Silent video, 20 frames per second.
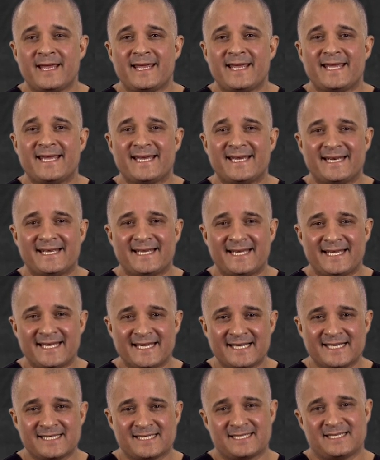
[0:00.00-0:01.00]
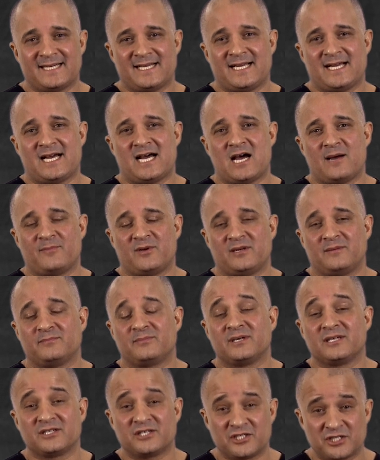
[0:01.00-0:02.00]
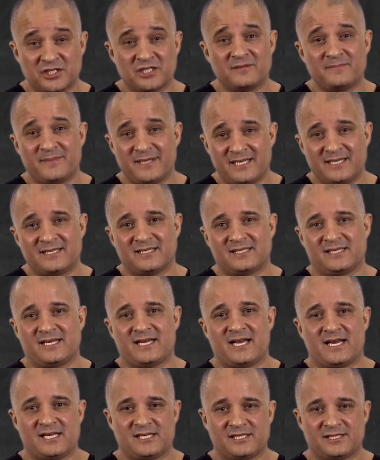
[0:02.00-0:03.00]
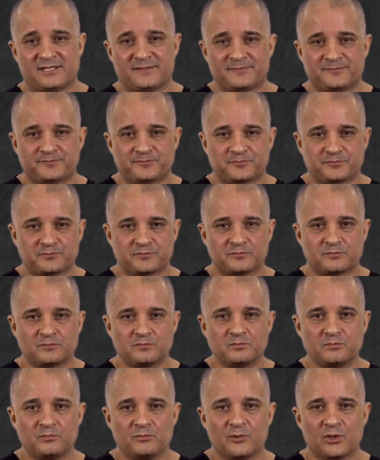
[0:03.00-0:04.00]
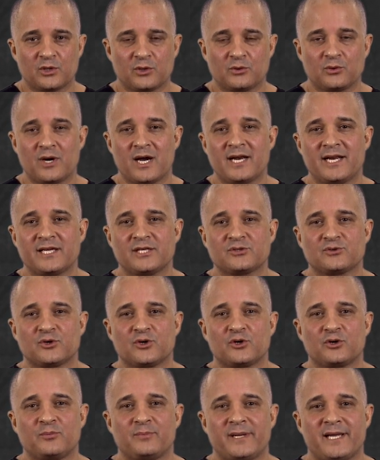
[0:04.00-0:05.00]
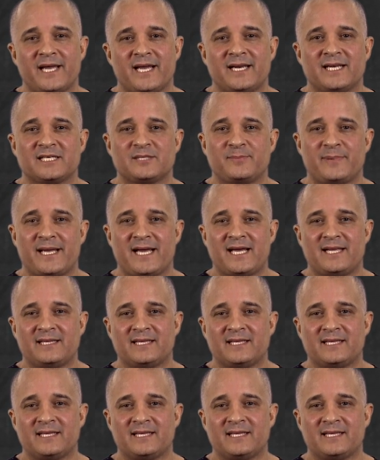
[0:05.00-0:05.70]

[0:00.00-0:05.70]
It is uncommon but should be discussed. Chronic scrotal pain is pain